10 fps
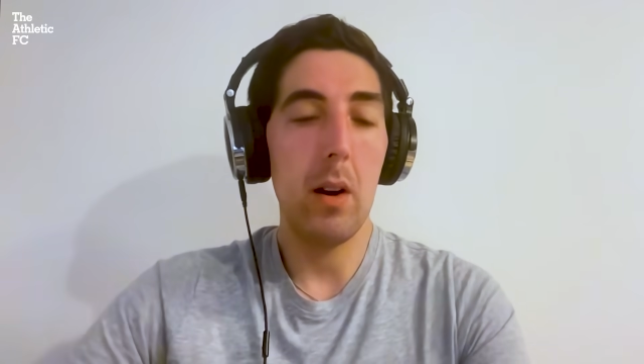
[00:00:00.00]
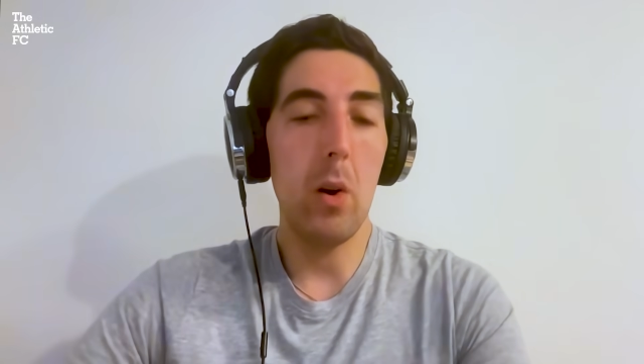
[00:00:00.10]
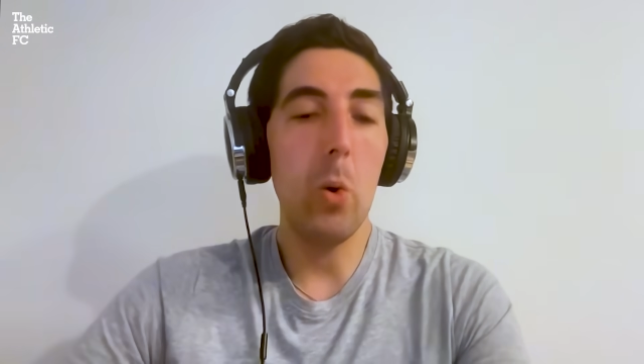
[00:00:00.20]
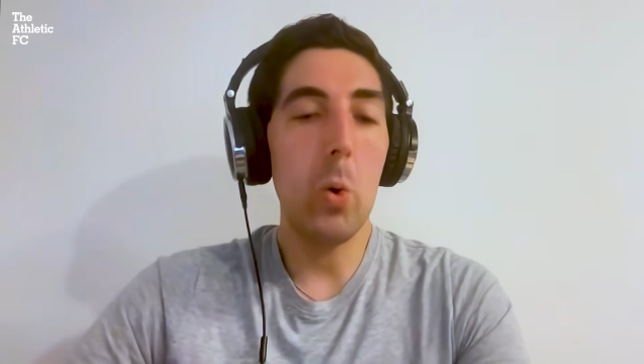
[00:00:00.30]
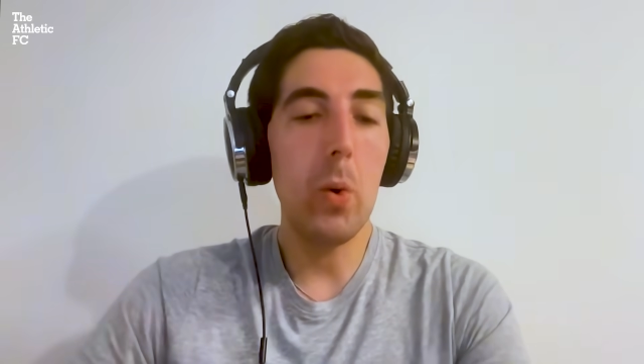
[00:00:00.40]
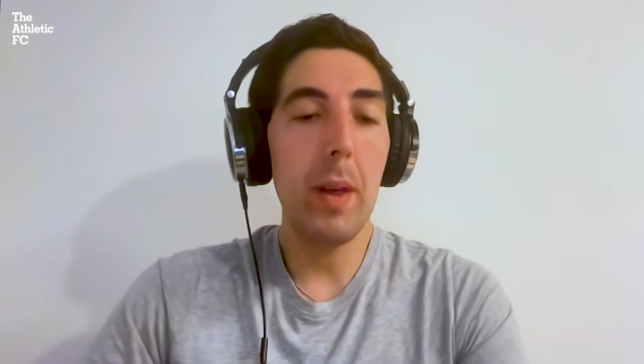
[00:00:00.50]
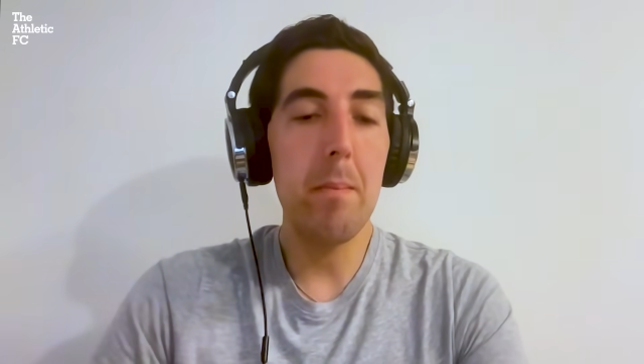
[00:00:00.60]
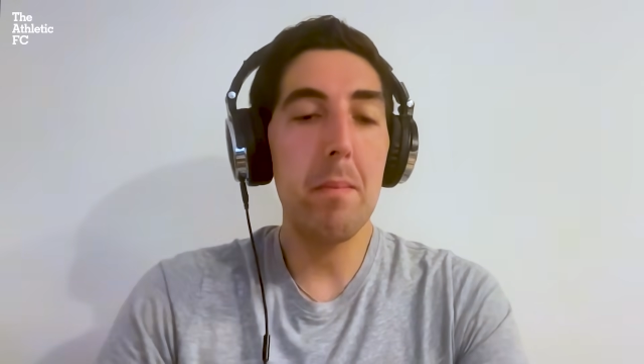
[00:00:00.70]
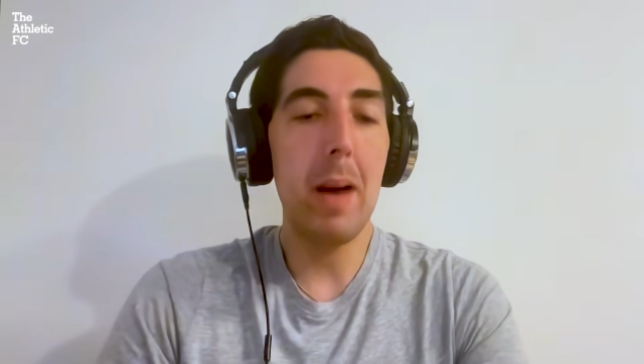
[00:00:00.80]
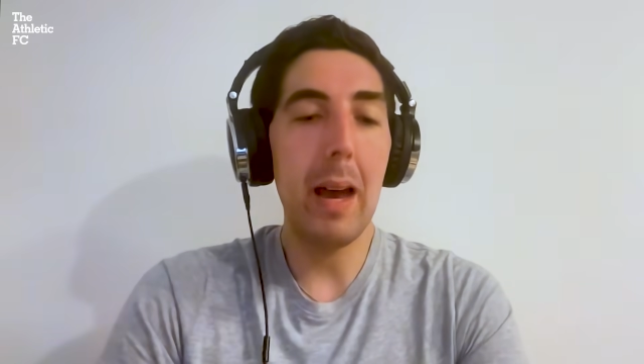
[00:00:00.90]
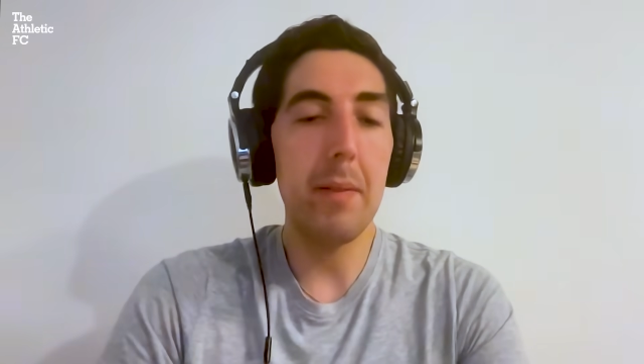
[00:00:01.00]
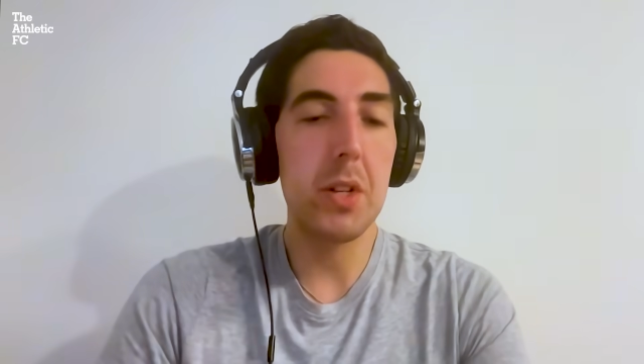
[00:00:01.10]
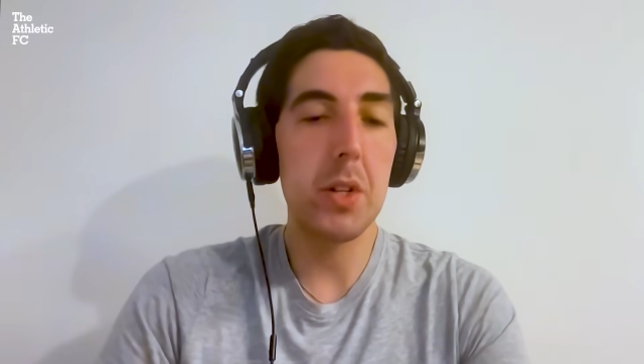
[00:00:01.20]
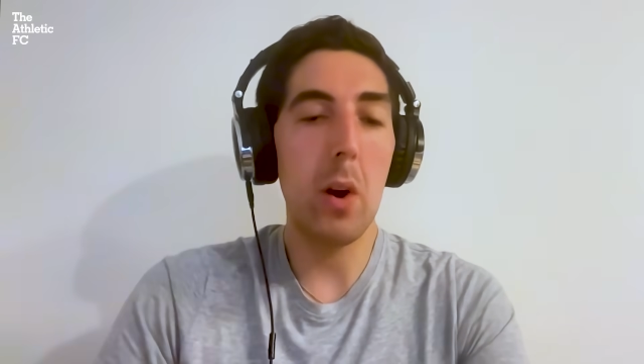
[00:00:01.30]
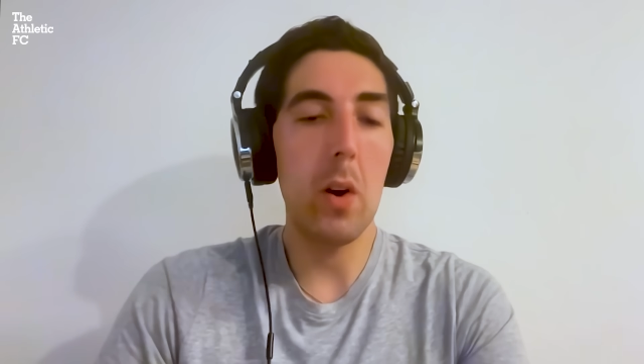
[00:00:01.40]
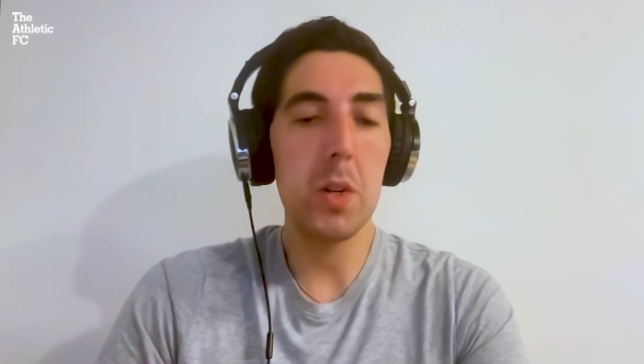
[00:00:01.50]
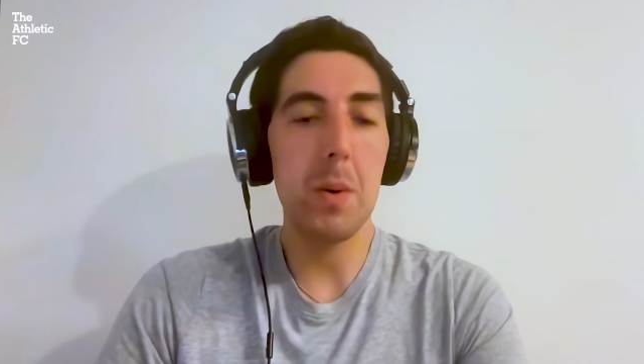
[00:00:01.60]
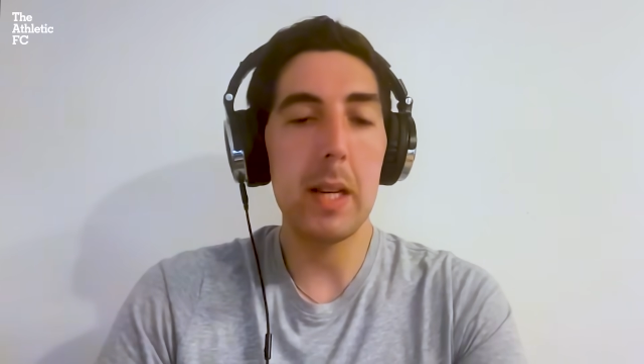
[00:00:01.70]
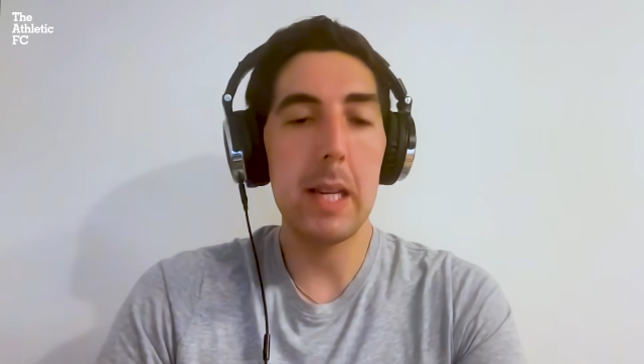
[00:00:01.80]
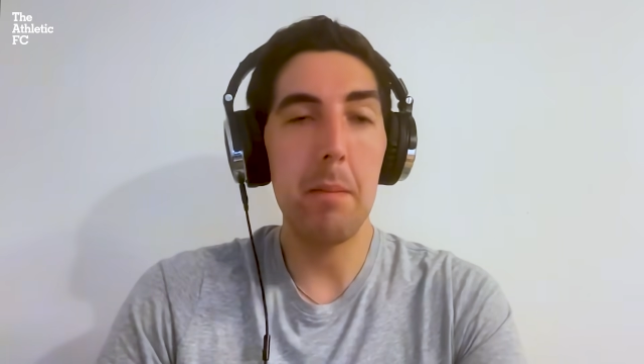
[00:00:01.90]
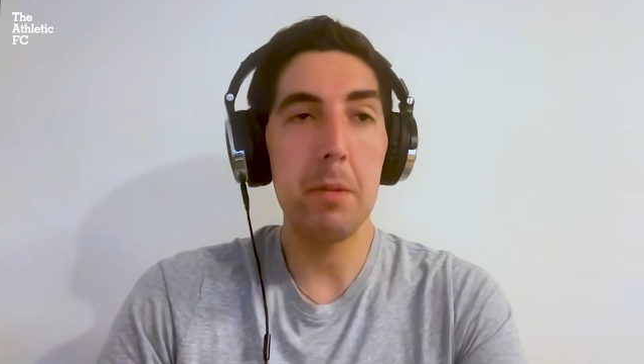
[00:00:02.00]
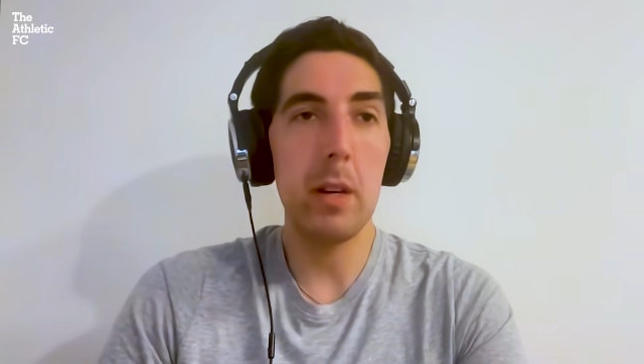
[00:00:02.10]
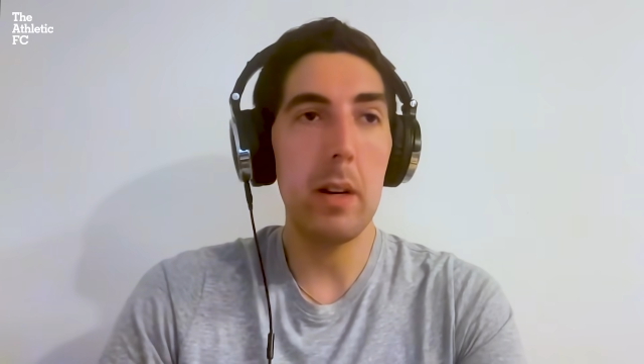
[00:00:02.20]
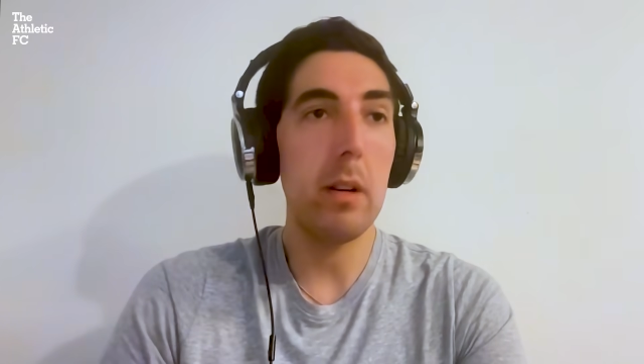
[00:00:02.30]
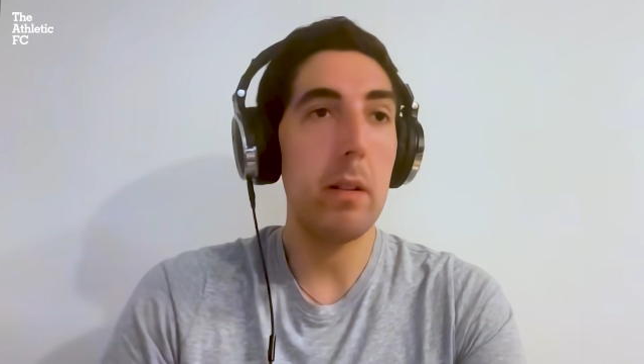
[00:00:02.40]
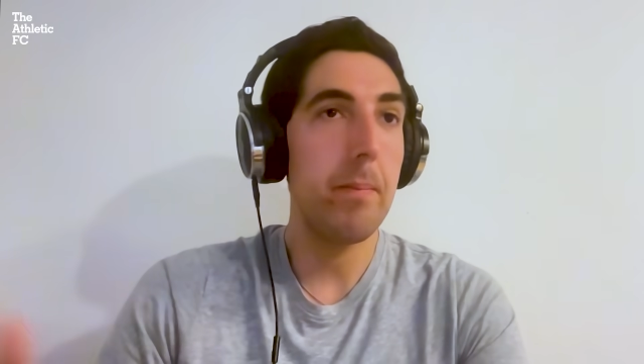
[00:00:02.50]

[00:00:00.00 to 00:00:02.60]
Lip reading: or they may have to start to accept that,